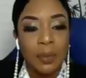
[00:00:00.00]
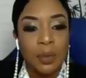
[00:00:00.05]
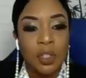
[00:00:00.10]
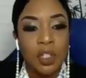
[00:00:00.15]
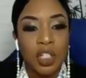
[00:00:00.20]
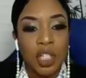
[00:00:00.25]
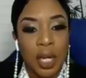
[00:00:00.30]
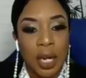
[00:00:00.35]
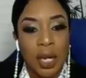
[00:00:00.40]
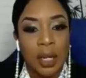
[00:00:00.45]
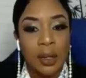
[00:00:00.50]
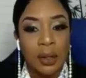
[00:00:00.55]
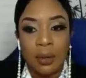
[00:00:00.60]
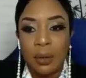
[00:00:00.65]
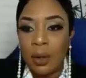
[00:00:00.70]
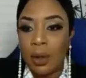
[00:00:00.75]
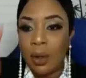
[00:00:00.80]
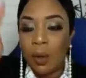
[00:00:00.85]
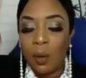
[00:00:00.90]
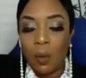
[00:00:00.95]
to check
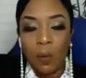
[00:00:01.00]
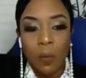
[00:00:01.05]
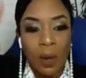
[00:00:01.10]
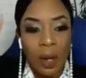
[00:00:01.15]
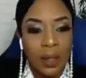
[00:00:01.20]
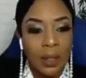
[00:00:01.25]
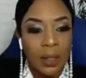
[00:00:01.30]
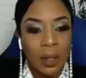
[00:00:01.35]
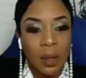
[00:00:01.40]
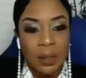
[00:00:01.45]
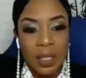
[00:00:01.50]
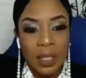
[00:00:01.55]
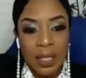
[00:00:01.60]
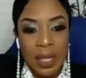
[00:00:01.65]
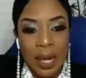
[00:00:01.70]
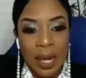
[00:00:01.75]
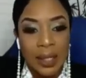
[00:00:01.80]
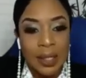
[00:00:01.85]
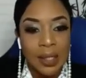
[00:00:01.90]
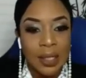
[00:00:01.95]
where the
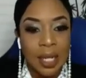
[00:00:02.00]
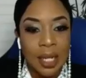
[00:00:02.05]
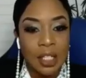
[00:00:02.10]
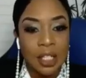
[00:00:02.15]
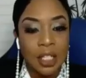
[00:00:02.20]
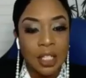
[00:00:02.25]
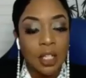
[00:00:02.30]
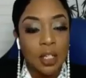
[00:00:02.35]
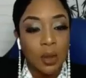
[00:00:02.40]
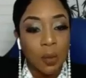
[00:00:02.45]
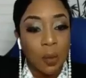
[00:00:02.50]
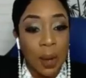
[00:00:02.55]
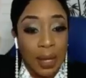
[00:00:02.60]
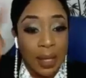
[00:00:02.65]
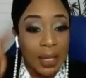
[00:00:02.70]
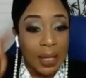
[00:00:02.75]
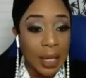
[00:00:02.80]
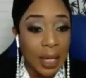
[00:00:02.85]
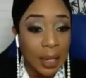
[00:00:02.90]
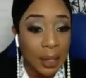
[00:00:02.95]
sign says you
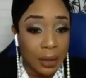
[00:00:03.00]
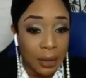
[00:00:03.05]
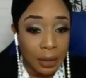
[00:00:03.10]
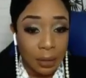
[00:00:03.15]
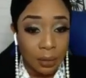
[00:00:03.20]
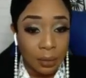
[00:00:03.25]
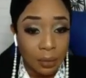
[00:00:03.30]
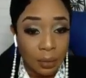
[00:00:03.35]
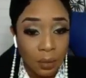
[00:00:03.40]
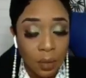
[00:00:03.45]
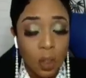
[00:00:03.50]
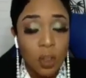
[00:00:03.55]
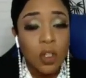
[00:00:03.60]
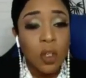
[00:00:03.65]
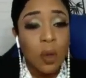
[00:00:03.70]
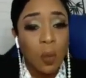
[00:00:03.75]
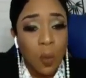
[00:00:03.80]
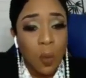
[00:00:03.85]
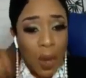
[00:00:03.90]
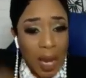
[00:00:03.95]
are here.
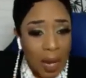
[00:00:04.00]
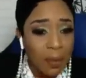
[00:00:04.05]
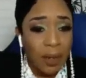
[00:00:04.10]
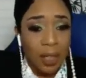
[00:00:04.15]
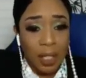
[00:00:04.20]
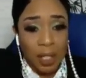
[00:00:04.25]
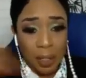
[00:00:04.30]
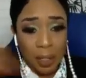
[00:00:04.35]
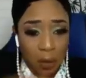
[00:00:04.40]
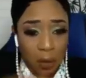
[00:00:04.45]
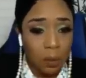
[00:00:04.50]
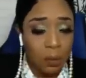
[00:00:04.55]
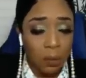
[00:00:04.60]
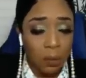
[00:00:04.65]
So where are you?